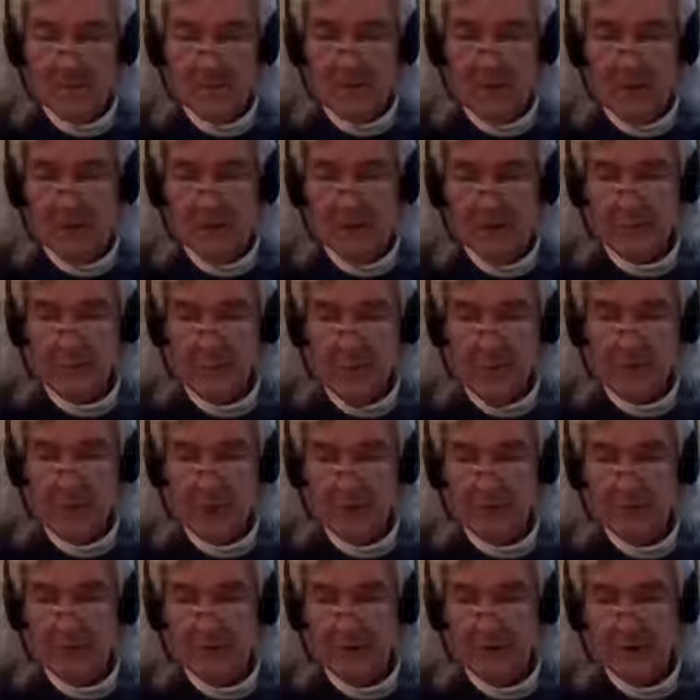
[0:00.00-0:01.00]
place where I'm
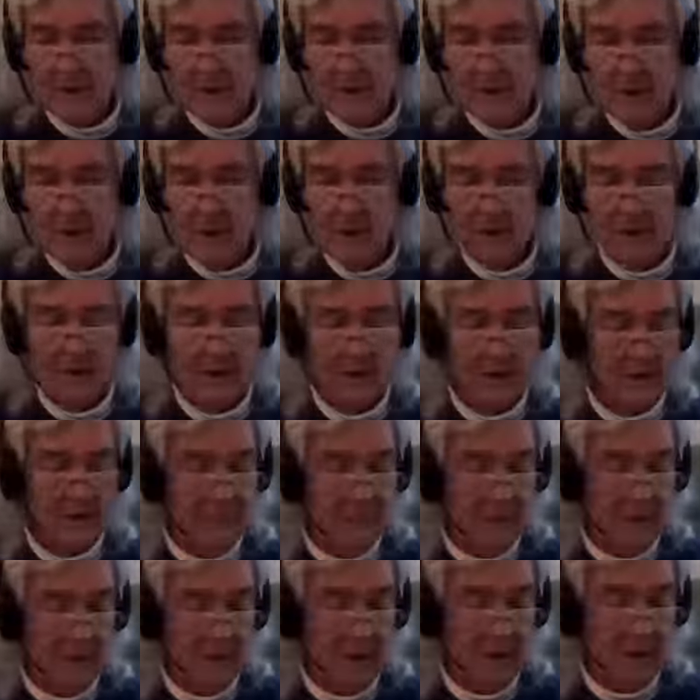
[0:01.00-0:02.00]
not trusting God
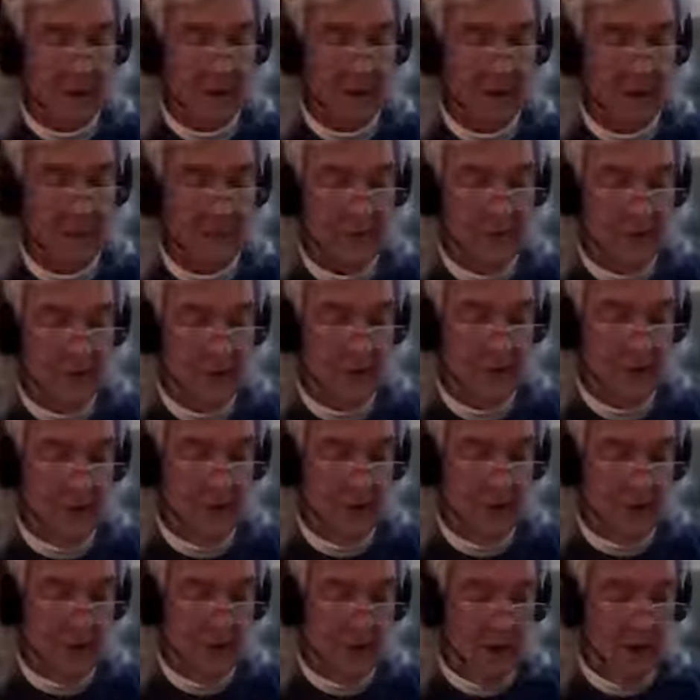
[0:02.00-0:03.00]
enough, or I'm not loving
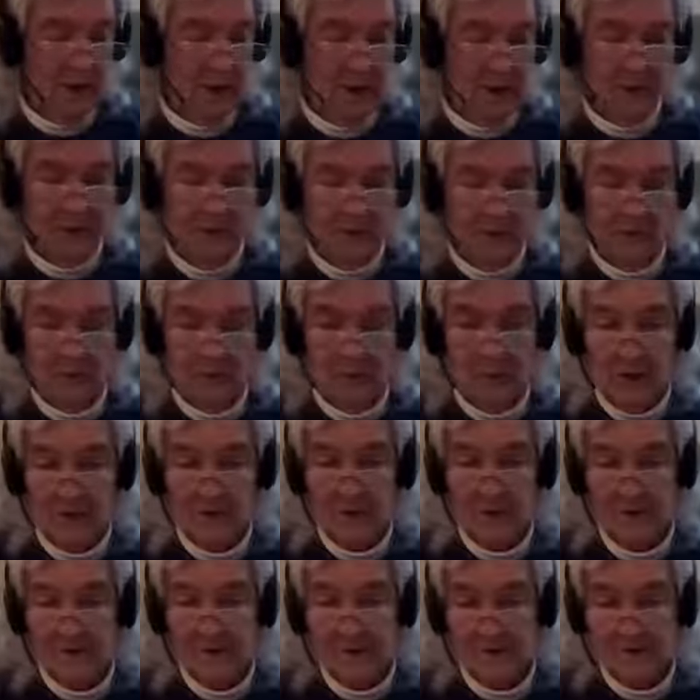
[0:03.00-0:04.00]
enough, or I'm not
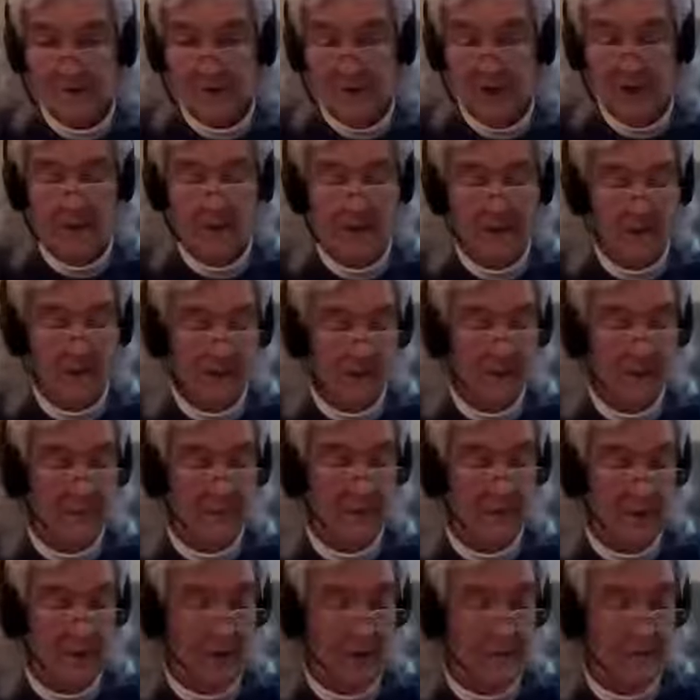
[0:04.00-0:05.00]
understanding
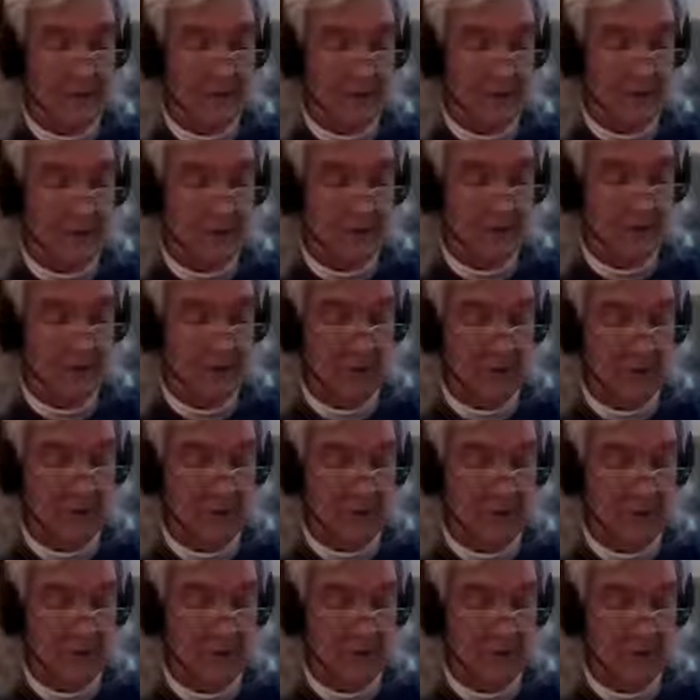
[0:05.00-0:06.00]
love enough, is what it really
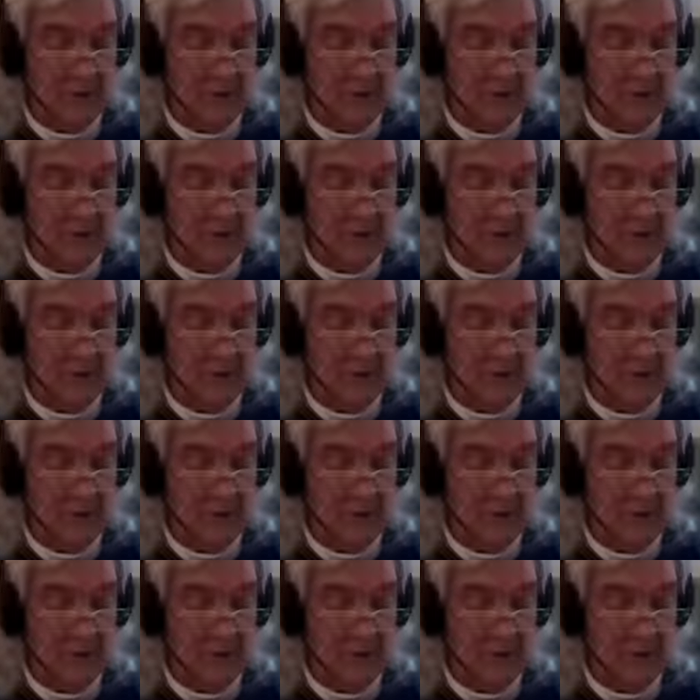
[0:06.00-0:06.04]
comes